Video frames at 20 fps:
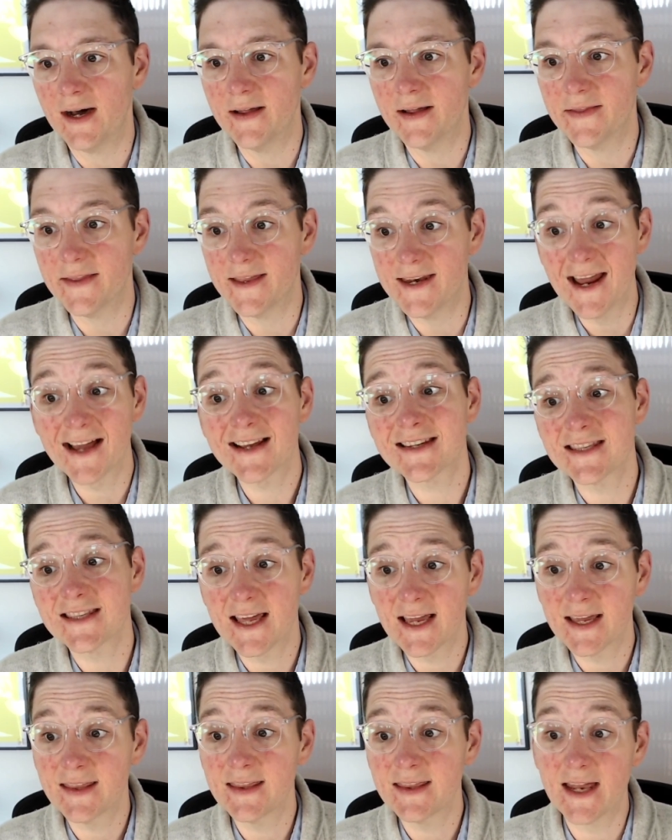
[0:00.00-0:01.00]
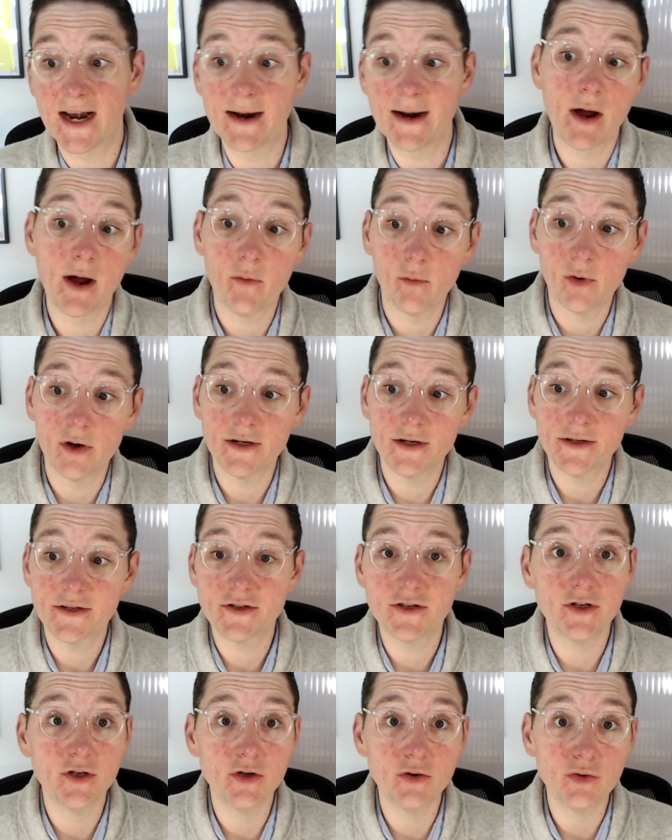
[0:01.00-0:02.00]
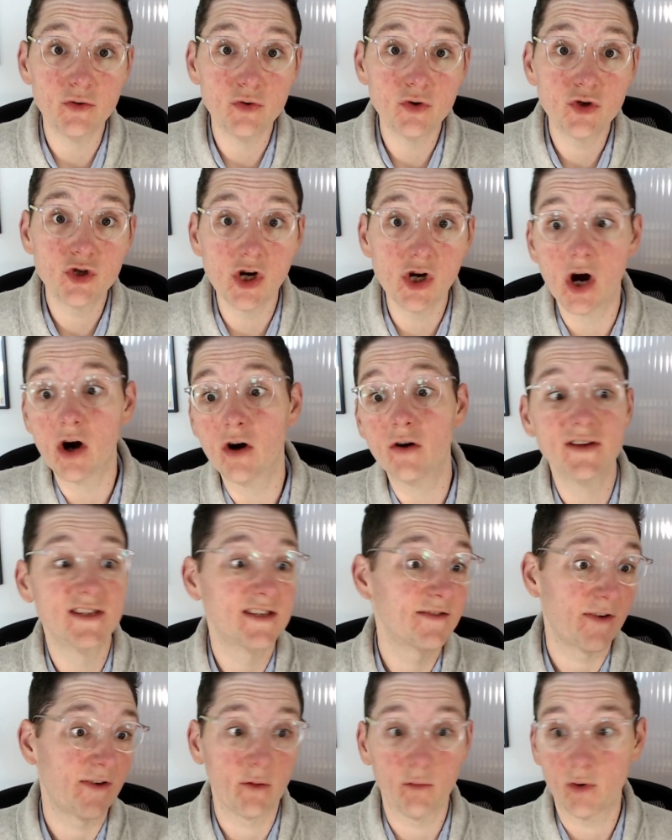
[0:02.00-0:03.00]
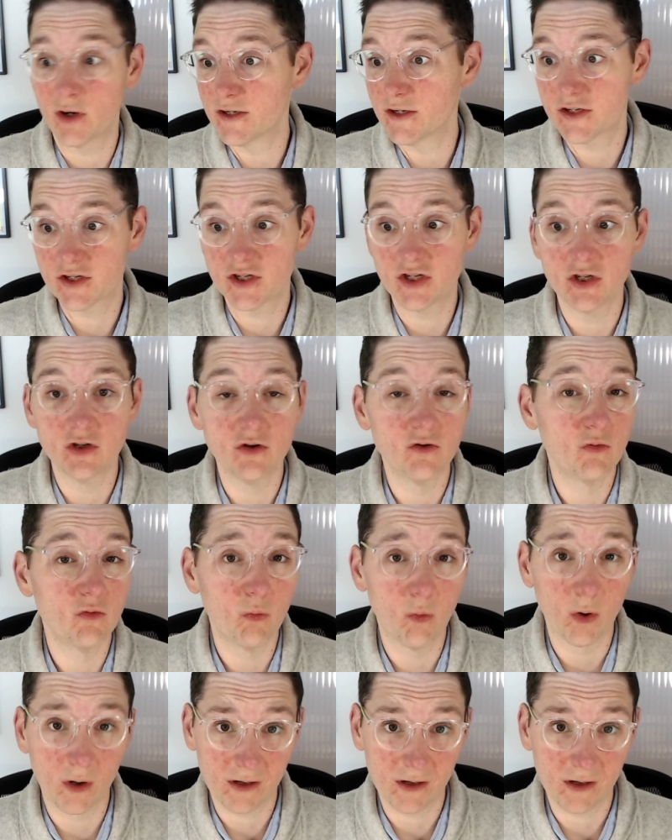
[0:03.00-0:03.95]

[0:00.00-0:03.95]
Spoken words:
the next thing that I might want to show is if I want to work